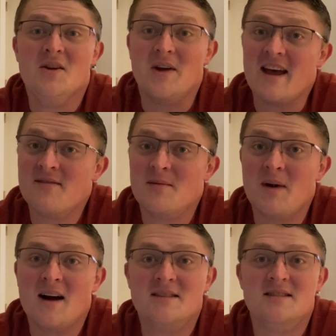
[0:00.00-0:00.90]
we have the
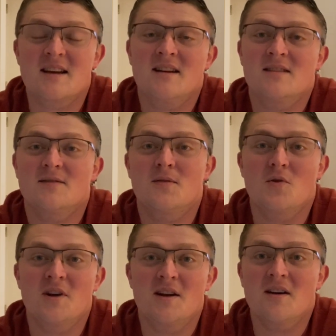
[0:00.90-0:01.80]
box there in the
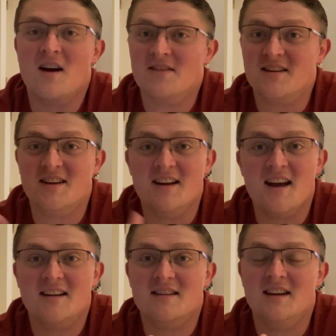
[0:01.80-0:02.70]
foyer on the
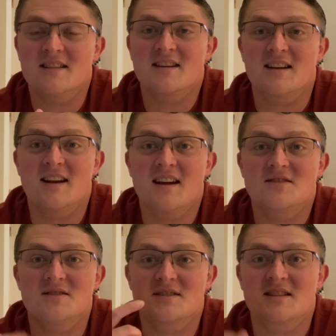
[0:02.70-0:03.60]
Connect. In the
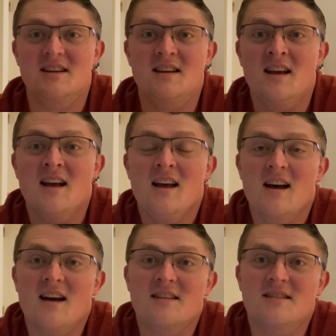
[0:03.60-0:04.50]
Connect, you'll see
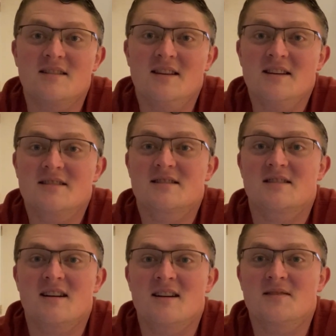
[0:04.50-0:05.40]
the list
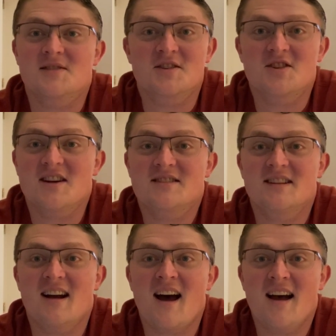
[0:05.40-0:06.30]
of
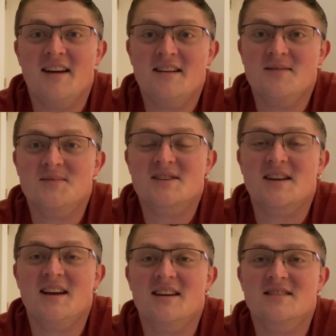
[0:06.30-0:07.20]
suggested items.
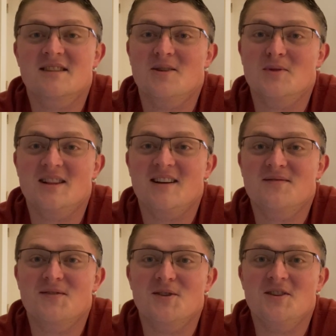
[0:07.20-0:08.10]
And so we'd
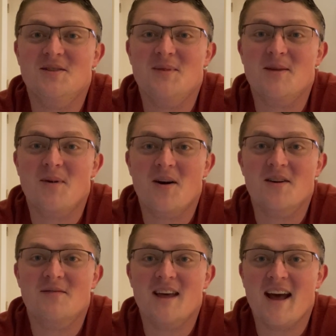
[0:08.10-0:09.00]
love for you to be a
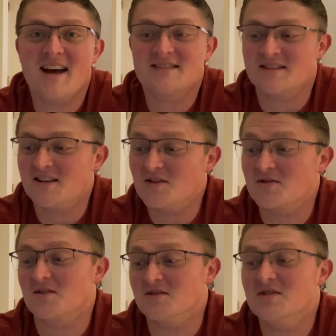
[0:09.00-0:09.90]
part of that. And
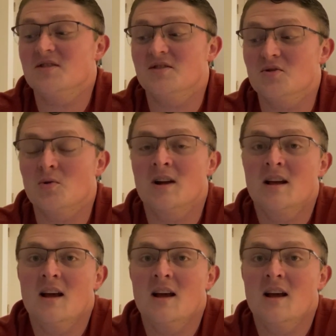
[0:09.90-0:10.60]
those are due